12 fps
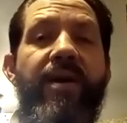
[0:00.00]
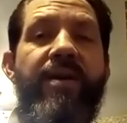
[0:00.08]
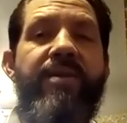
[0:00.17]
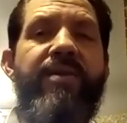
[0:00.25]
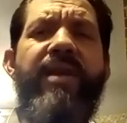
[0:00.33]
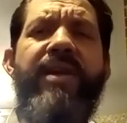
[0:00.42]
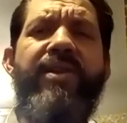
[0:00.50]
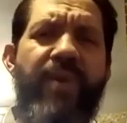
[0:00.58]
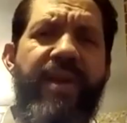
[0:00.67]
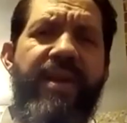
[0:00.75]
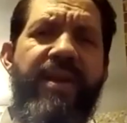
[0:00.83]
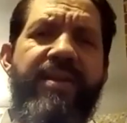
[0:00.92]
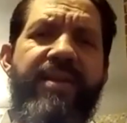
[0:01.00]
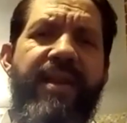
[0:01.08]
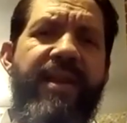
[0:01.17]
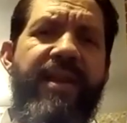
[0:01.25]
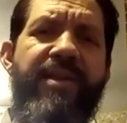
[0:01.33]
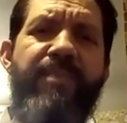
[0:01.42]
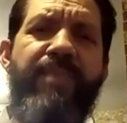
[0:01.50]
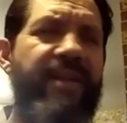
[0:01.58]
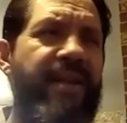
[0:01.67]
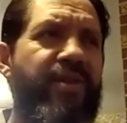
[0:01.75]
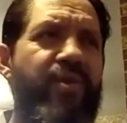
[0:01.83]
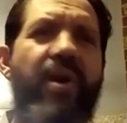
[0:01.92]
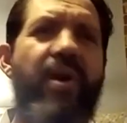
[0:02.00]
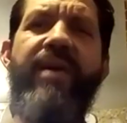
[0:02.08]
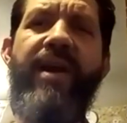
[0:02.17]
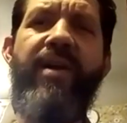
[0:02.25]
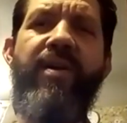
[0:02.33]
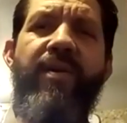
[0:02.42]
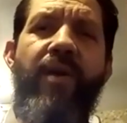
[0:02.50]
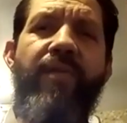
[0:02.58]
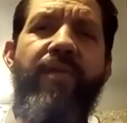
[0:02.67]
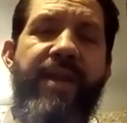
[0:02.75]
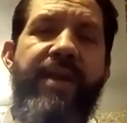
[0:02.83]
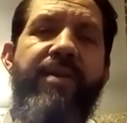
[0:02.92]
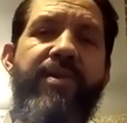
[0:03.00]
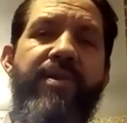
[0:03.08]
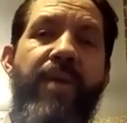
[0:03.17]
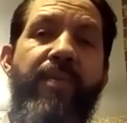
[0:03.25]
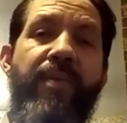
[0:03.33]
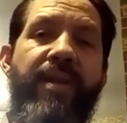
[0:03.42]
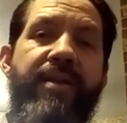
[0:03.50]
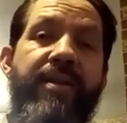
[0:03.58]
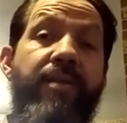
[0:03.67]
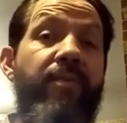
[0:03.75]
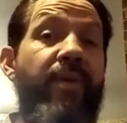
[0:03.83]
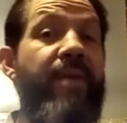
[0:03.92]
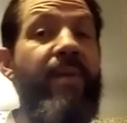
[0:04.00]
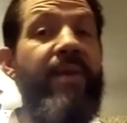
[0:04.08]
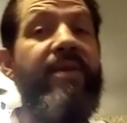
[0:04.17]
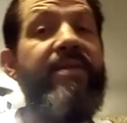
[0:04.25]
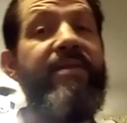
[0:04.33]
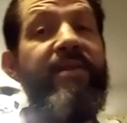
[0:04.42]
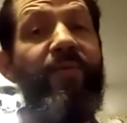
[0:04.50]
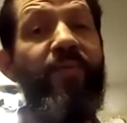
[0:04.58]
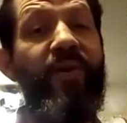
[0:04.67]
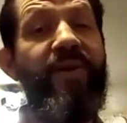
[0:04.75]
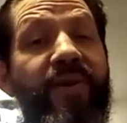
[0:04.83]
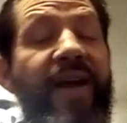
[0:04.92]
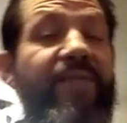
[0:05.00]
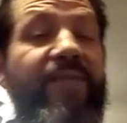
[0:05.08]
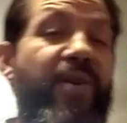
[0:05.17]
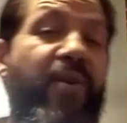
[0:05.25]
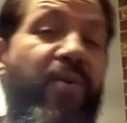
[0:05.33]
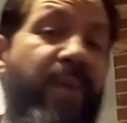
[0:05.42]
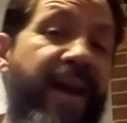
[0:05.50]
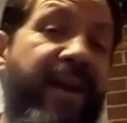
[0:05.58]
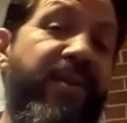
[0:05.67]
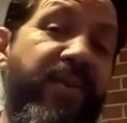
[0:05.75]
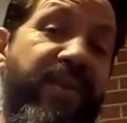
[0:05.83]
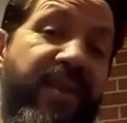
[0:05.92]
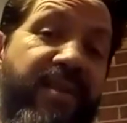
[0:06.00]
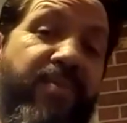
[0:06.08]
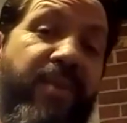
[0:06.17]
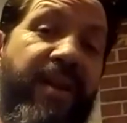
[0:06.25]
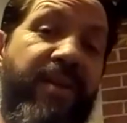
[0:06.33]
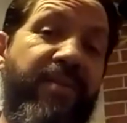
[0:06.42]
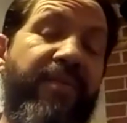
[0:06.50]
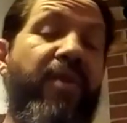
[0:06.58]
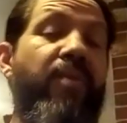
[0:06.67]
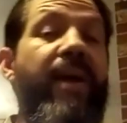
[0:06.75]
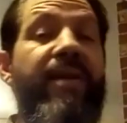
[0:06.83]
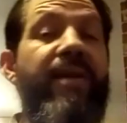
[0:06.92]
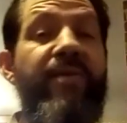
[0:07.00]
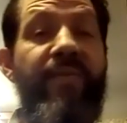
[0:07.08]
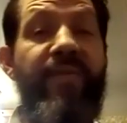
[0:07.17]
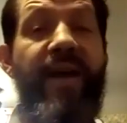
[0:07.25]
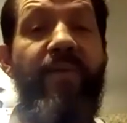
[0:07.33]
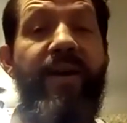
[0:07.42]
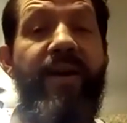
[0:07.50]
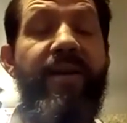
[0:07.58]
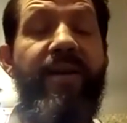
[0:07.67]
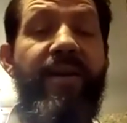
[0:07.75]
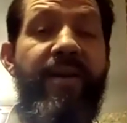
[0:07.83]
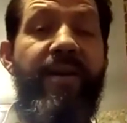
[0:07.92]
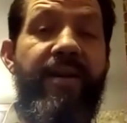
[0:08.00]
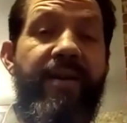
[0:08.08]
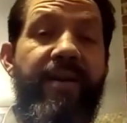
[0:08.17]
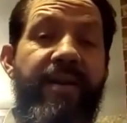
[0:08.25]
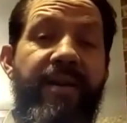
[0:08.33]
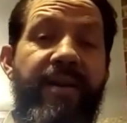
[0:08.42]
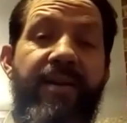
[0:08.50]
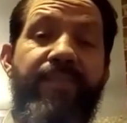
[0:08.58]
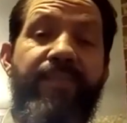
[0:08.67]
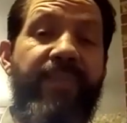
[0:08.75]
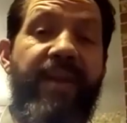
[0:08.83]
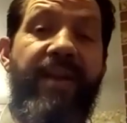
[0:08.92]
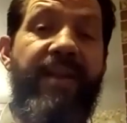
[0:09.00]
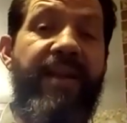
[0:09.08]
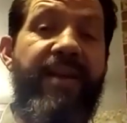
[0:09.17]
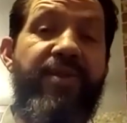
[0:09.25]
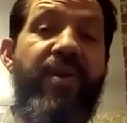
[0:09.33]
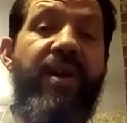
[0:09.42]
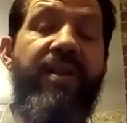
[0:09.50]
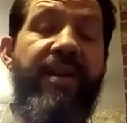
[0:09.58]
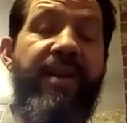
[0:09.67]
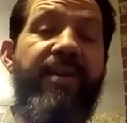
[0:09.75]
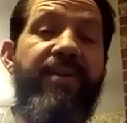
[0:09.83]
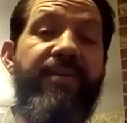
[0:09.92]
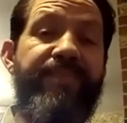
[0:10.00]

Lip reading: So there's a lot of trickiness, and this has been like trial and error over the years. Me realizing, wait a minute, this doesn't work. have to go back and do it this way, or I have to go back and do it that way. Yeah, a lot of trial and error.